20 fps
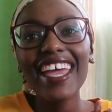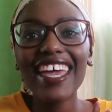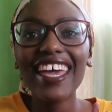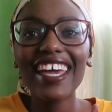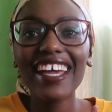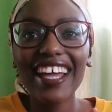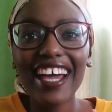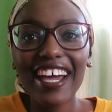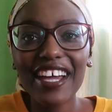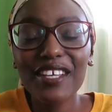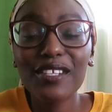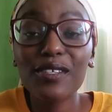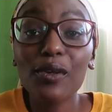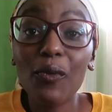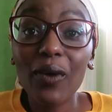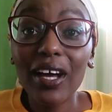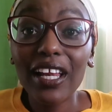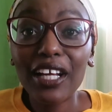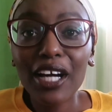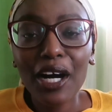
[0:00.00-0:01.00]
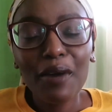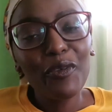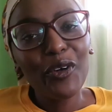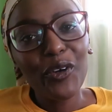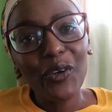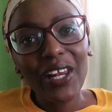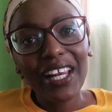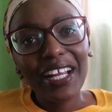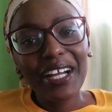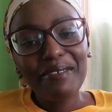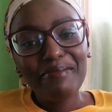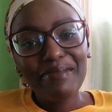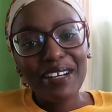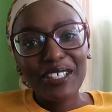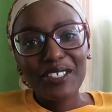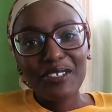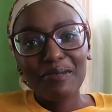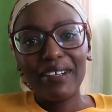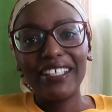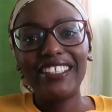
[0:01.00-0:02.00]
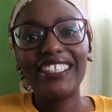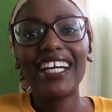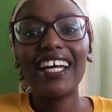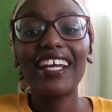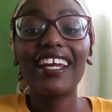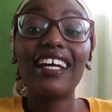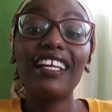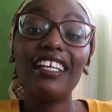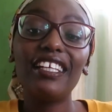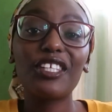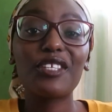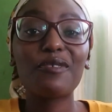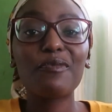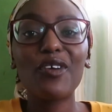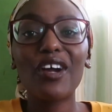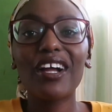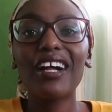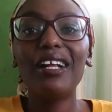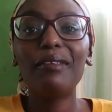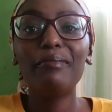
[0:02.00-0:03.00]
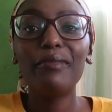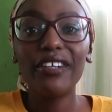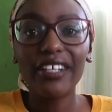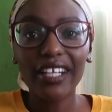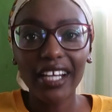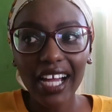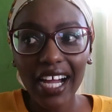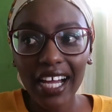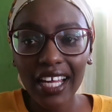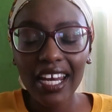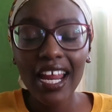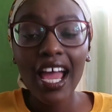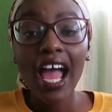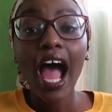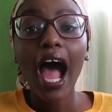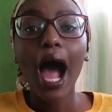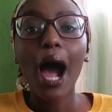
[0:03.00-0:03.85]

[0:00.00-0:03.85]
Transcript: Hey guys, welcome or welcome back to my channel. It's me, your girl Maryanne.